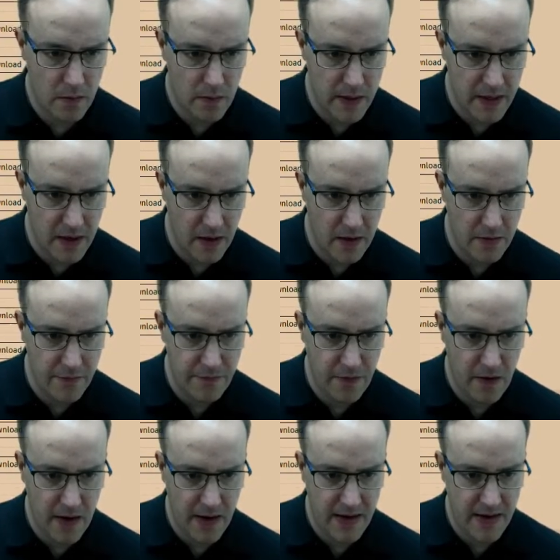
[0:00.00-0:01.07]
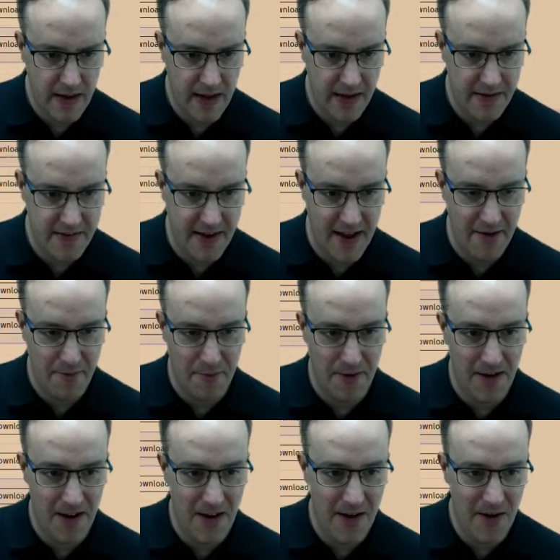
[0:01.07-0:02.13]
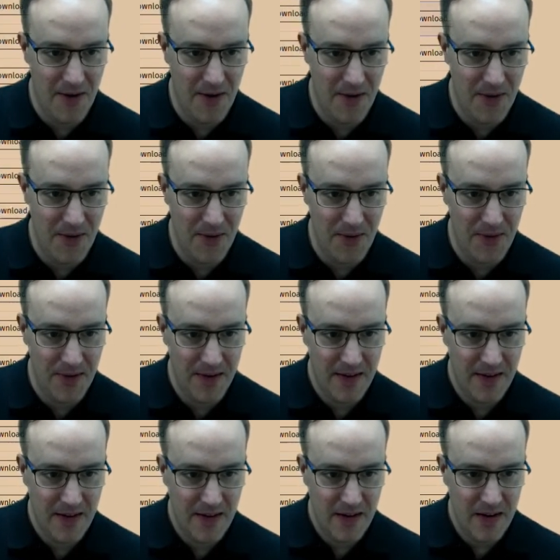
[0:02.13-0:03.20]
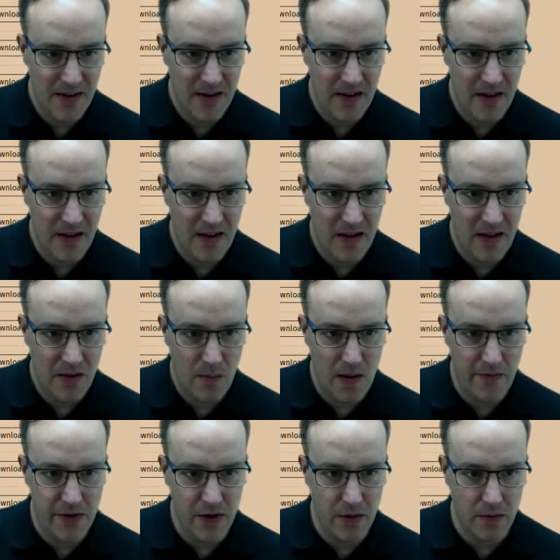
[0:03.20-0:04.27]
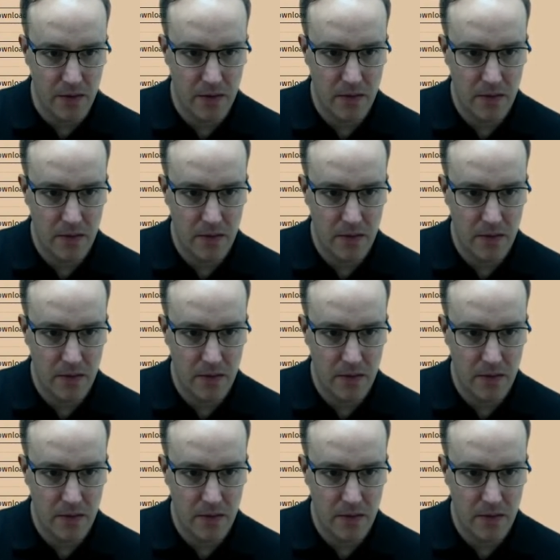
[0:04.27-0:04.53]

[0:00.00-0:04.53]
We're going to find and download. Where have you gone?